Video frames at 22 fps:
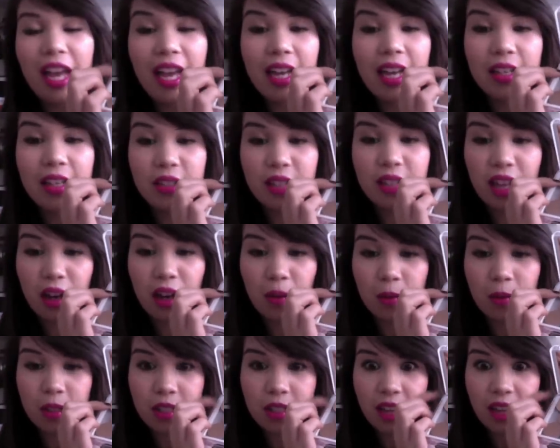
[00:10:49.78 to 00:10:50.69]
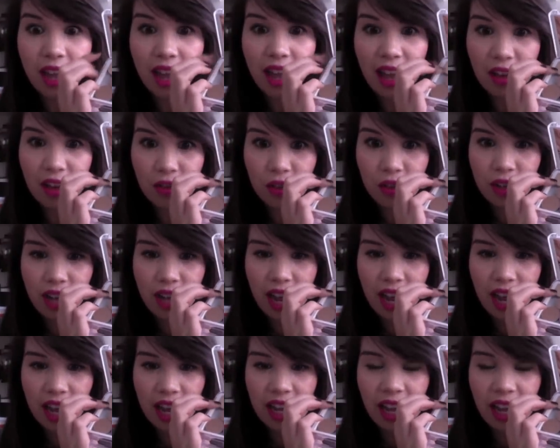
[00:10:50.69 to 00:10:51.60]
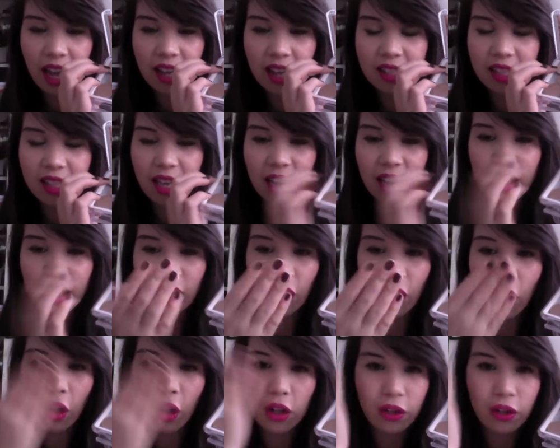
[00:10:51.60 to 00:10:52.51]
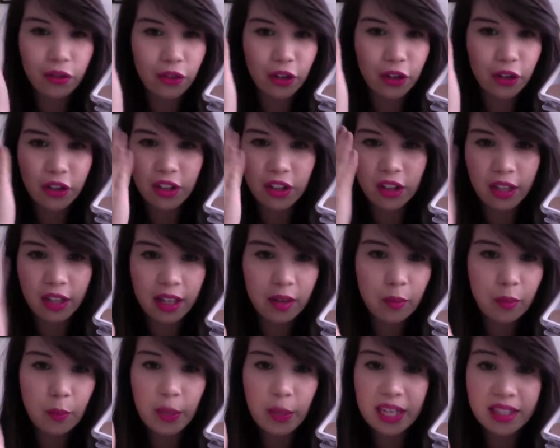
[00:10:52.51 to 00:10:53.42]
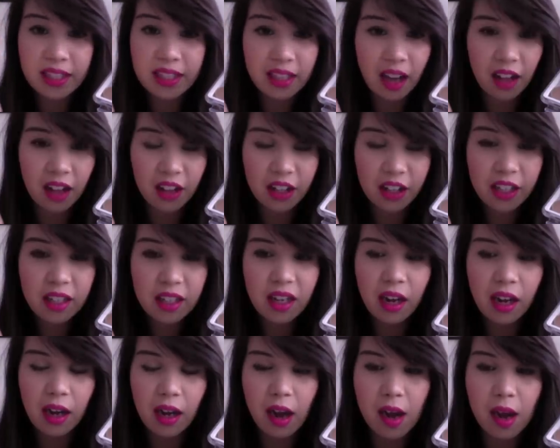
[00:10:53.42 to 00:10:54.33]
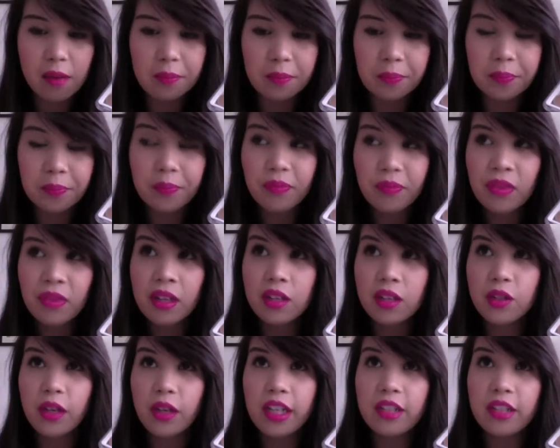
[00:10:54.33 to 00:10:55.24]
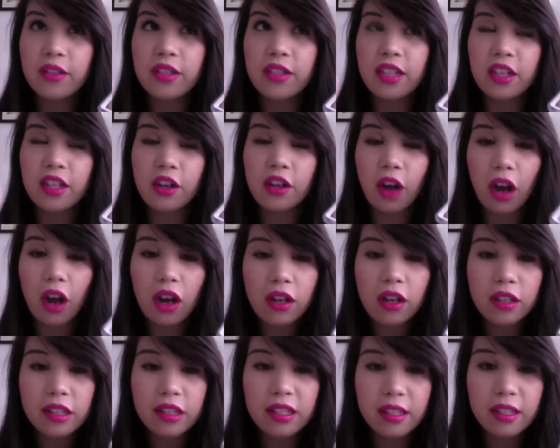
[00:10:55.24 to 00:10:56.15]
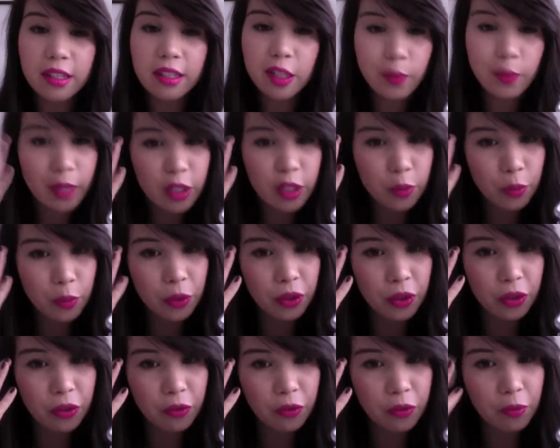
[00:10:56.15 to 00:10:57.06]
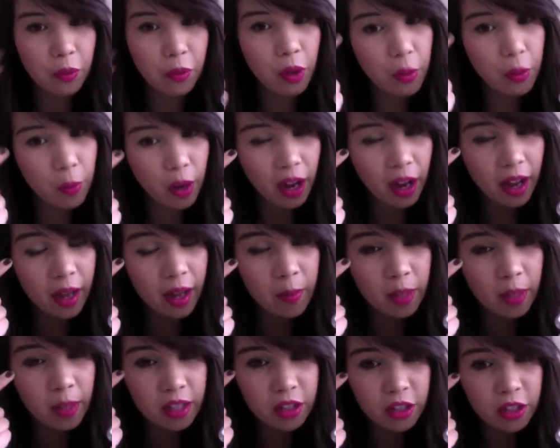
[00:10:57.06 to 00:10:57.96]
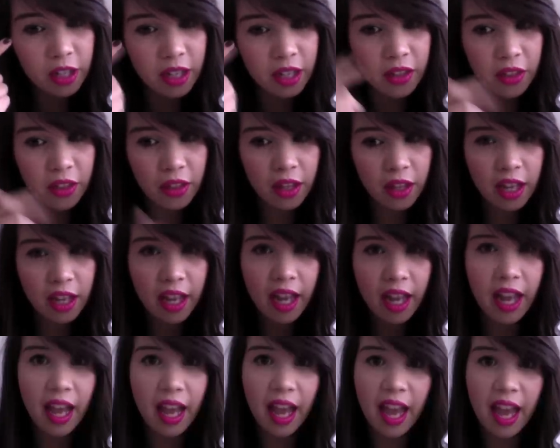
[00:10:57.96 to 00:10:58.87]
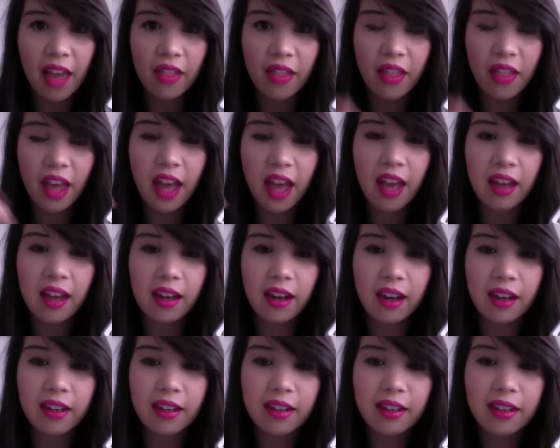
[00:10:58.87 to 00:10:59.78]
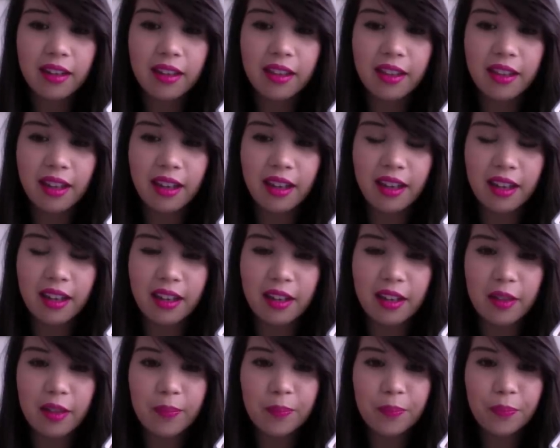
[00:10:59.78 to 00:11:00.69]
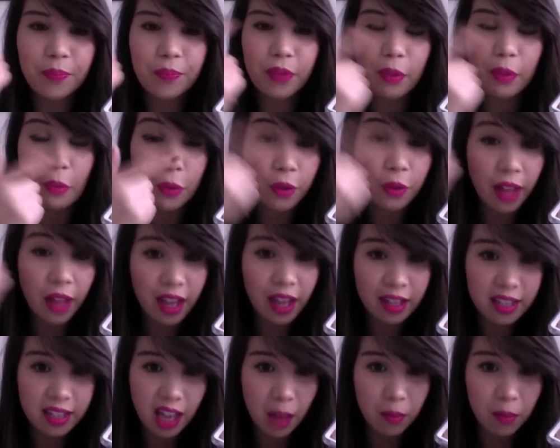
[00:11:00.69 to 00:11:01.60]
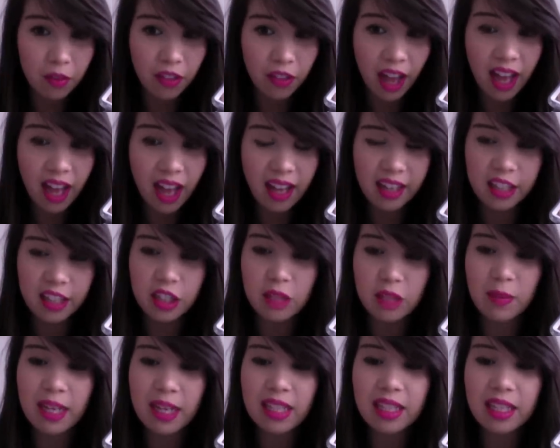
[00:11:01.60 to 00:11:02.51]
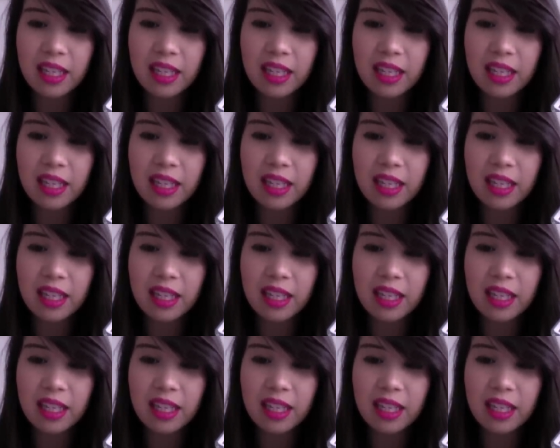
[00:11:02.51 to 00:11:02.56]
use that almost every day as like a all over the lid base color. So I use the NARS Smudge Proof Pro Prime underneath, and then the Brule on top of that, and it just makes it